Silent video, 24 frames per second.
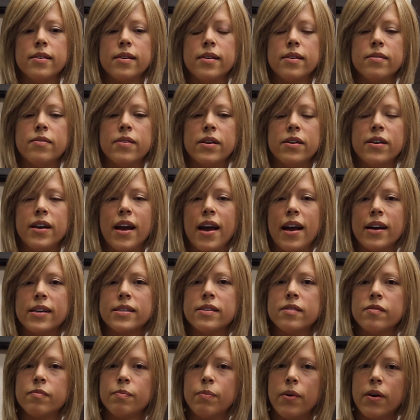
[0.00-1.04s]
very
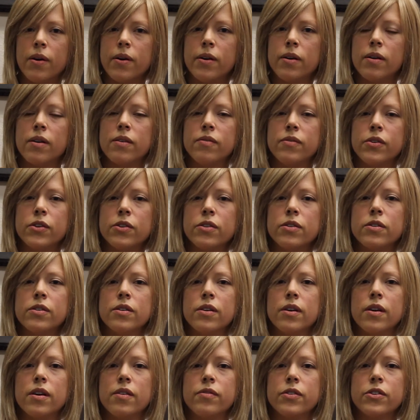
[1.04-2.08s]
active part of your
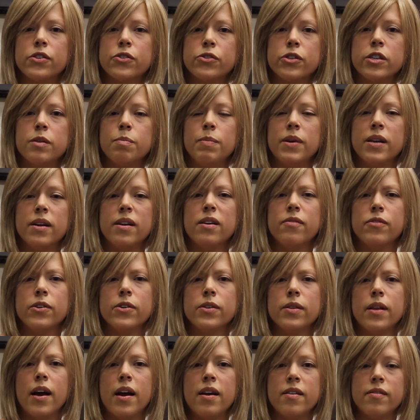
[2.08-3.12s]
treatment and of your
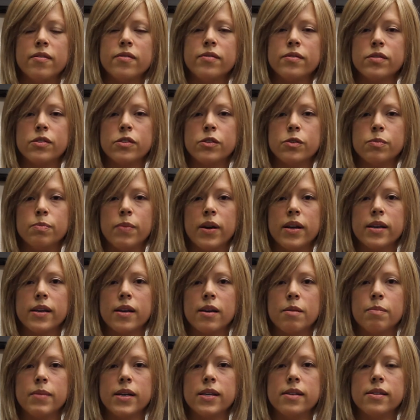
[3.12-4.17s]
life just by
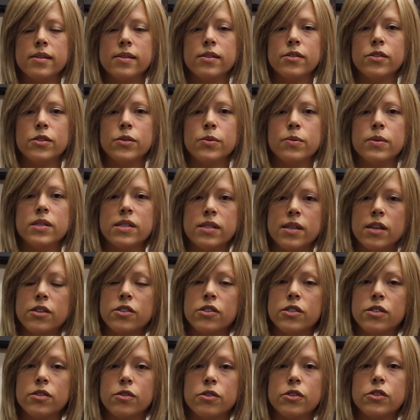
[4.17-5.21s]
coming to a
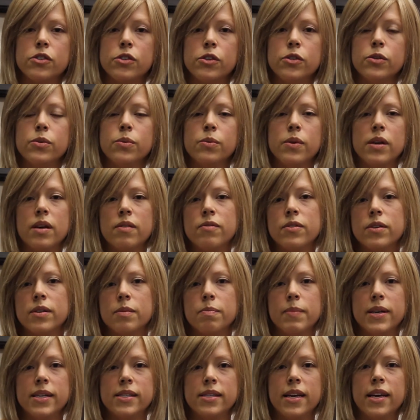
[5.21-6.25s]
session or two, whatever it
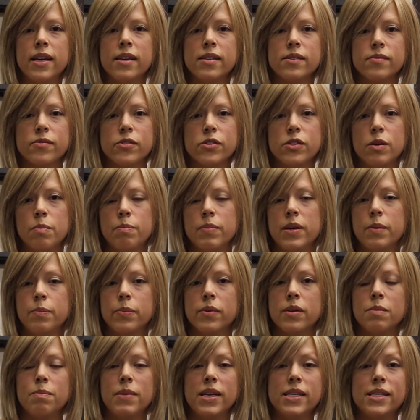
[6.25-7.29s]
may take. For some people,
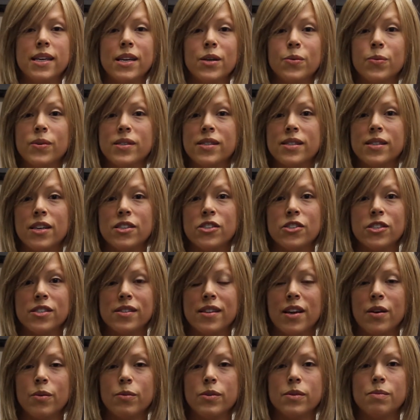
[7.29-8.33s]
it may take one session.
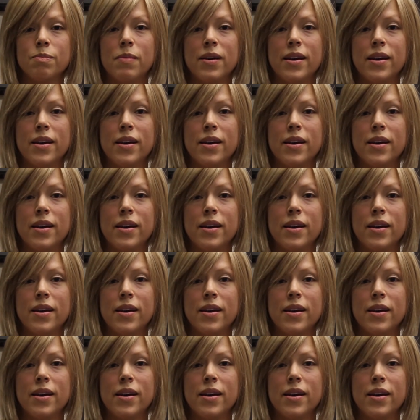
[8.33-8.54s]
That was